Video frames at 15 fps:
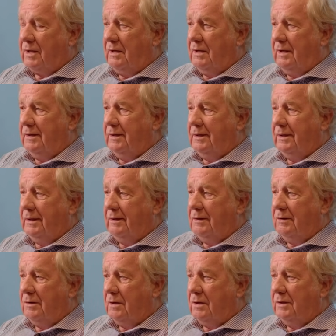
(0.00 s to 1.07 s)
And
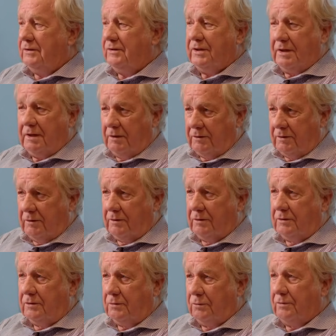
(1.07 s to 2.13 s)
I used to go to the
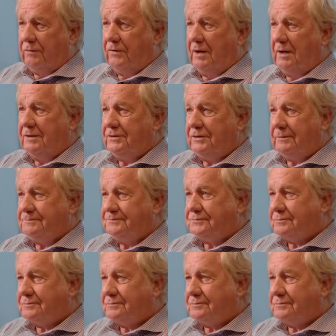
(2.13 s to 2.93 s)
Tour de France,